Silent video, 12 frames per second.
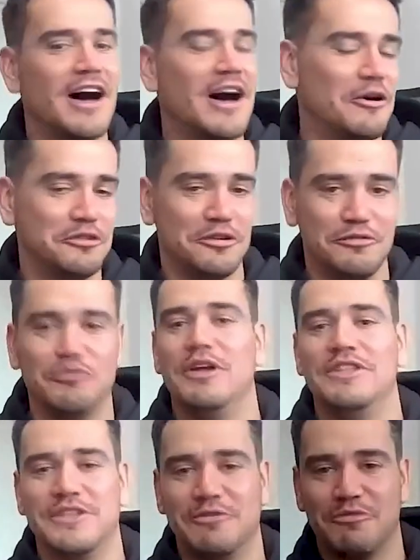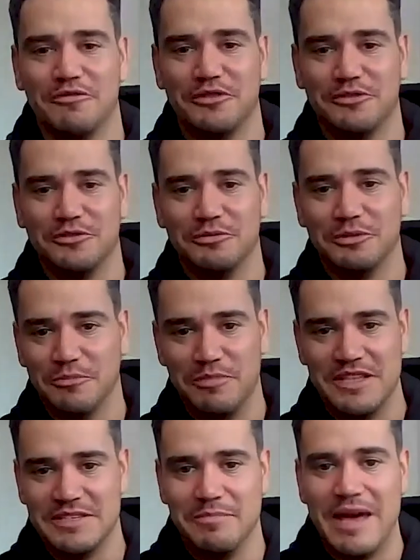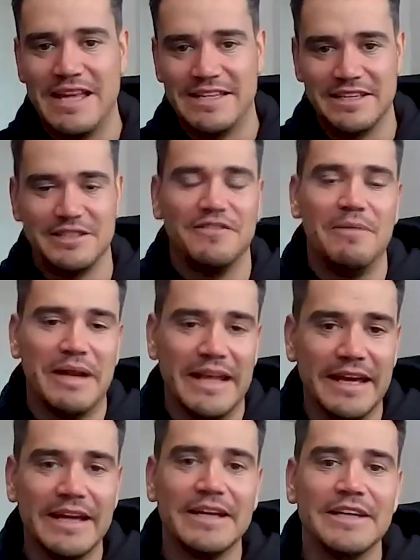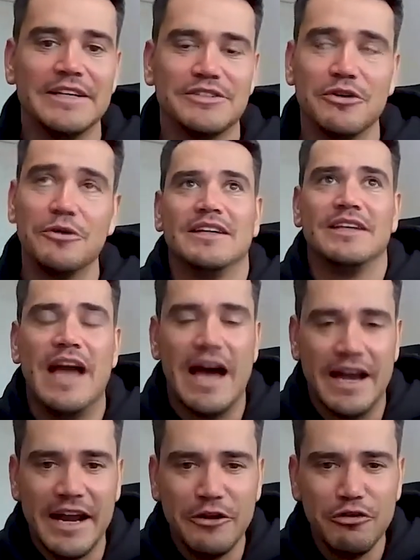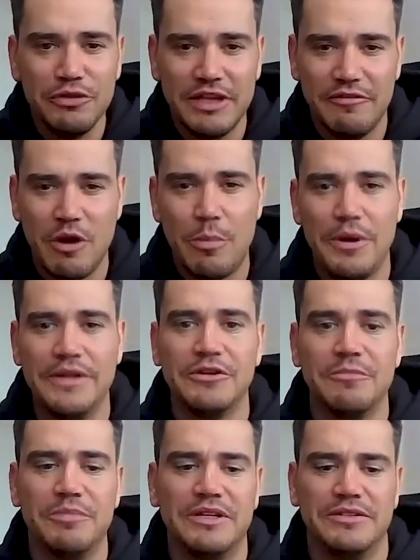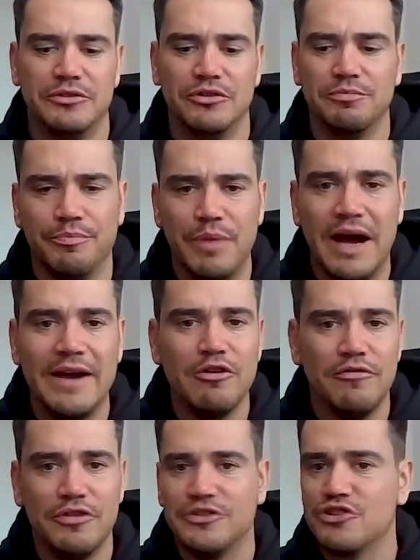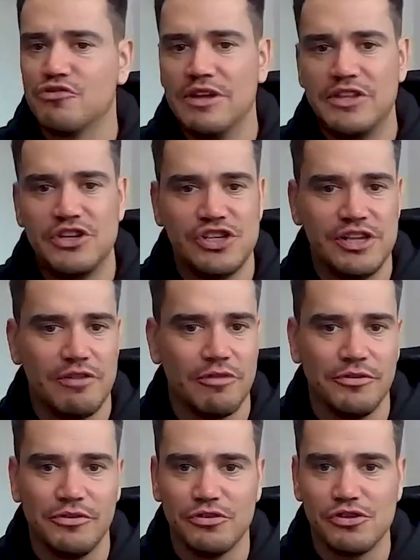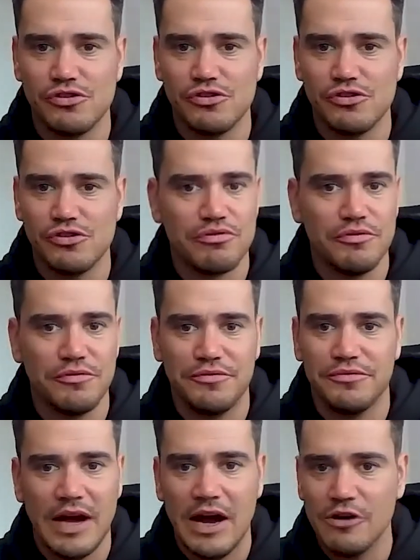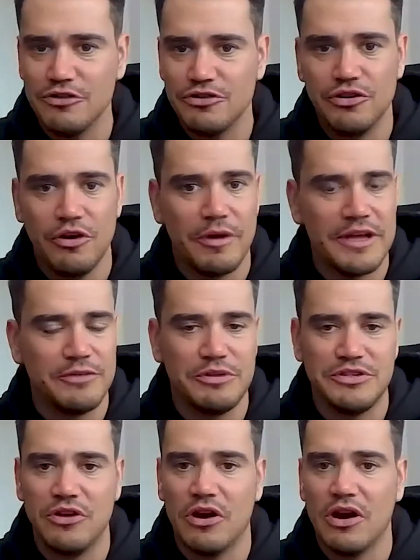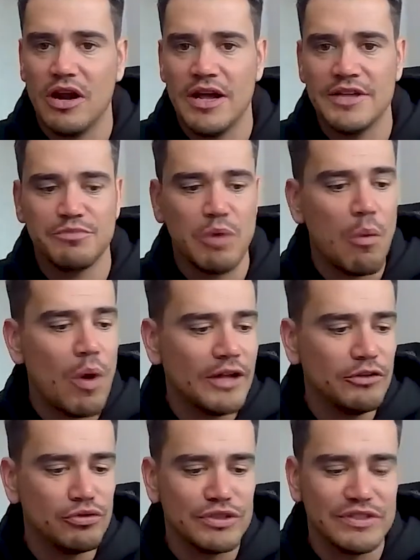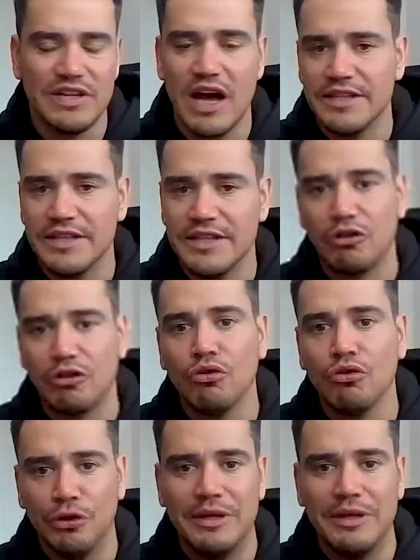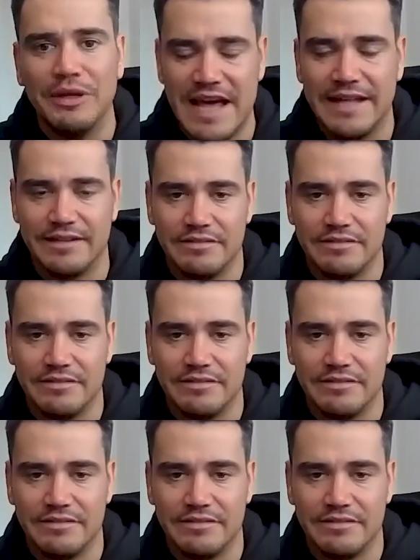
out of 20 reviews we could be his mate and his family so yeah i'd like you to develop a little bit you know high level strategy around social proof how do you go about it with your clients where to start if you don't do it yet